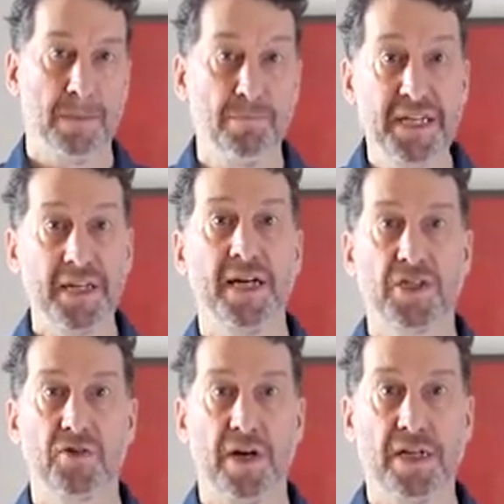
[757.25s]

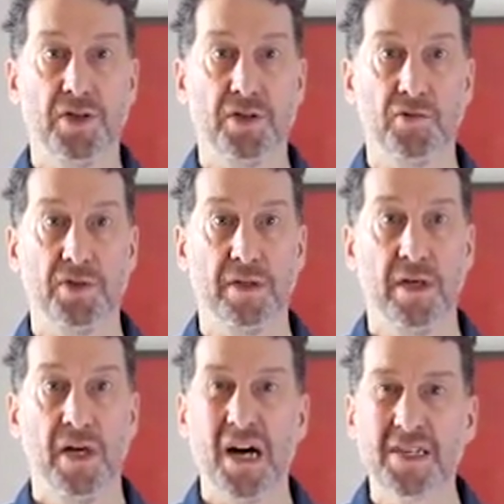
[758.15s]
Midnight's grandchildren
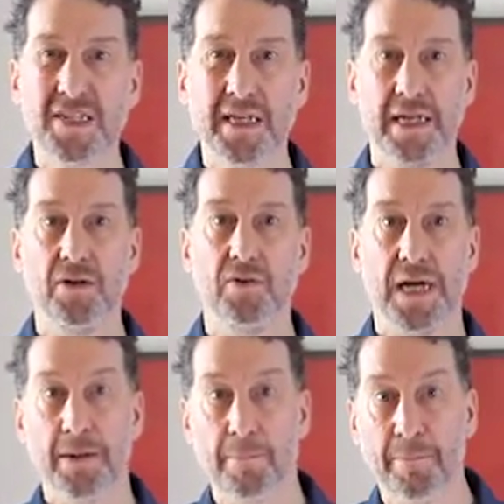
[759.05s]
are skilled
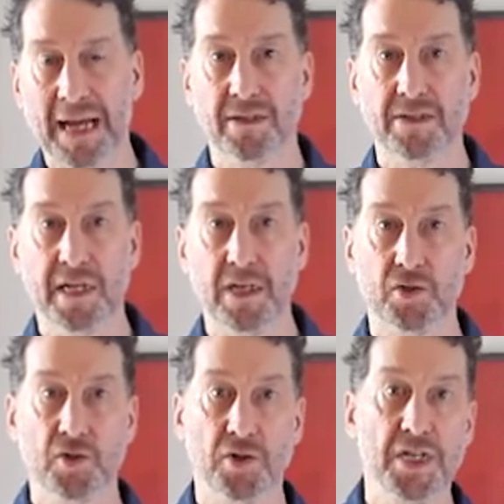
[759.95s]
at balancing
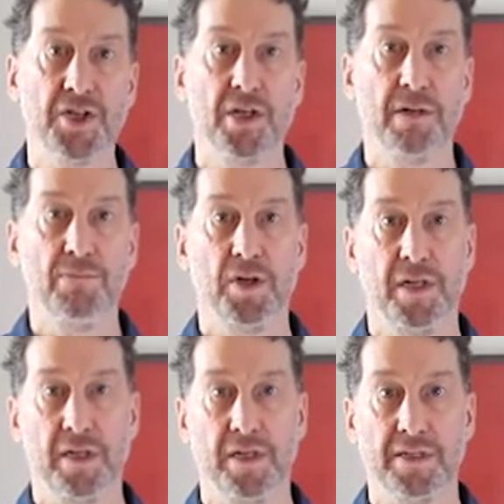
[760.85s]
tradition and
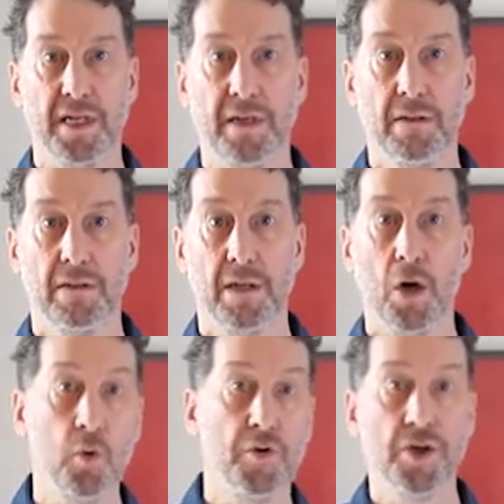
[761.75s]
modernity,
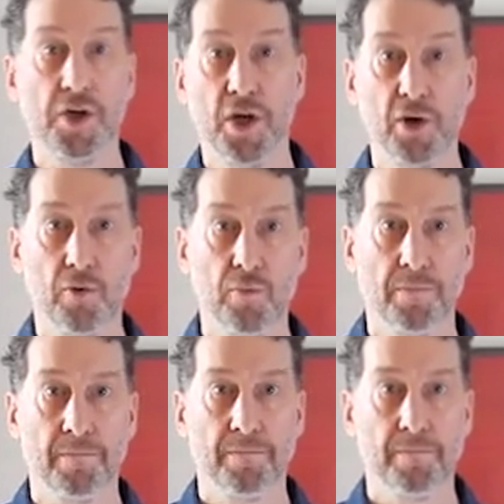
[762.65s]
old and new.
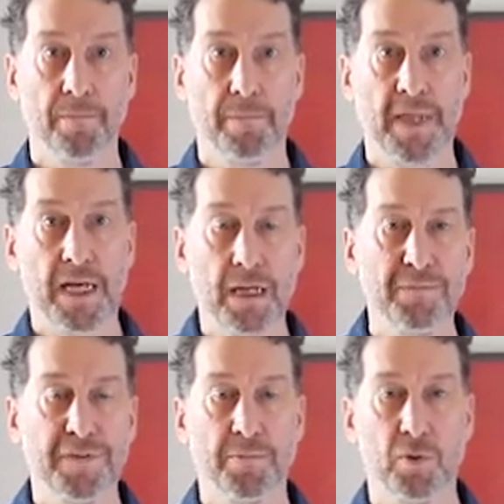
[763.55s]
They're
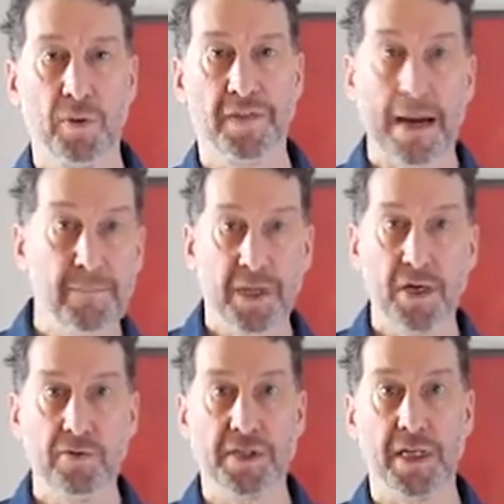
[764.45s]
comfortable with
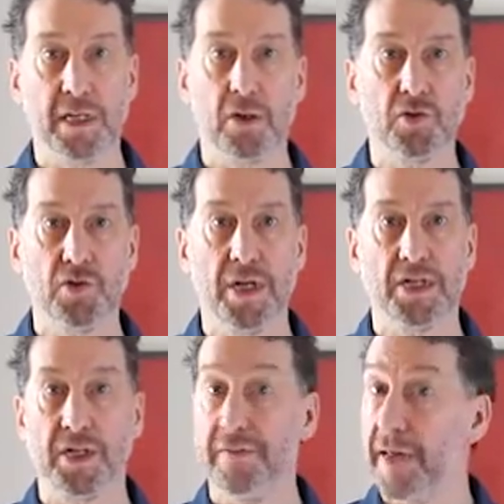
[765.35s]
ambiguity and
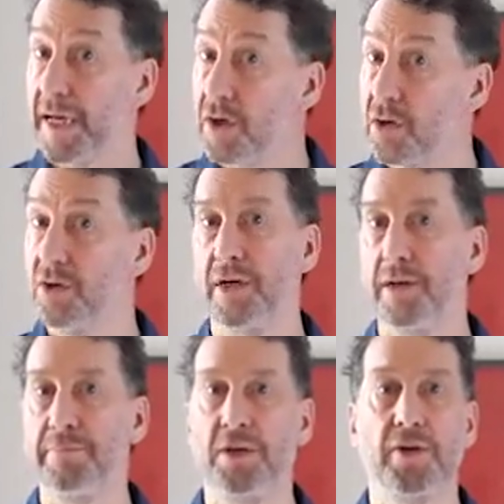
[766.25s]
contradiction, and they're good
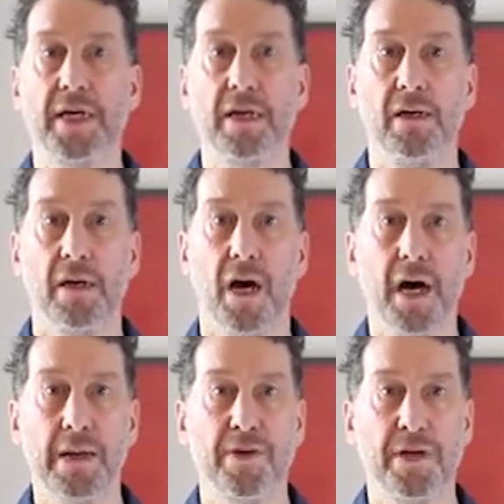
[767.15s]
at building
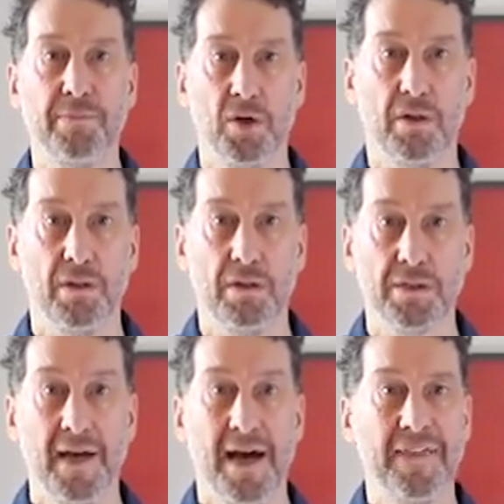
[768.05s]
hybrid
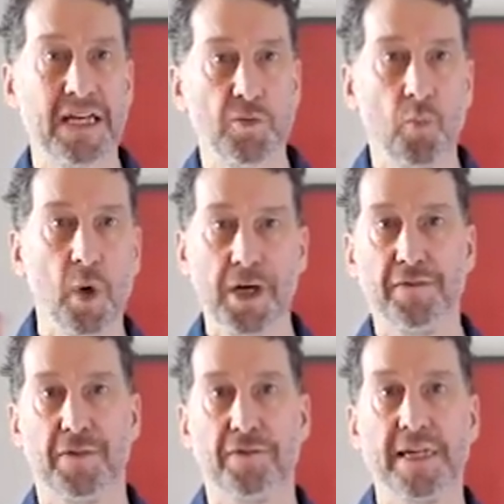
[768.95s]
models. And that's one
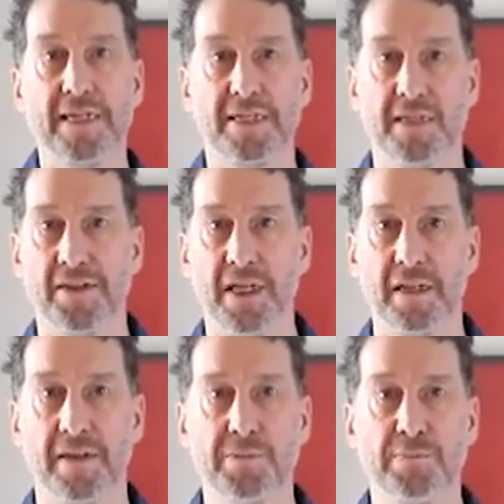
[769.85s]
of the reasons I think
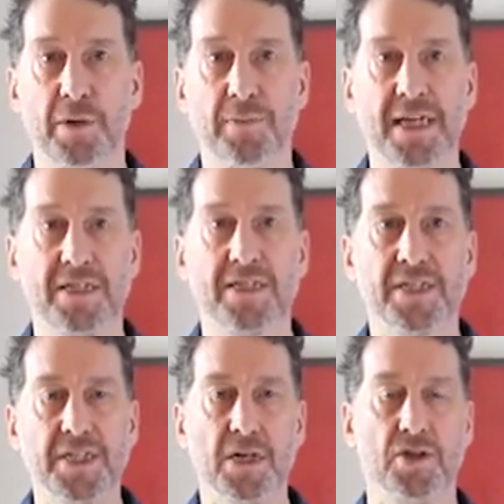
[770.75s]
that this moment is
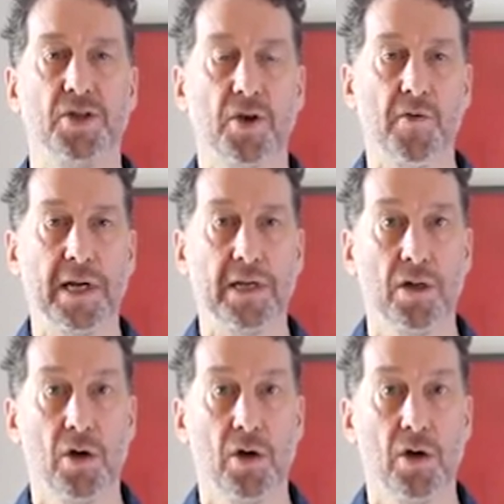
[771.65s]
such a great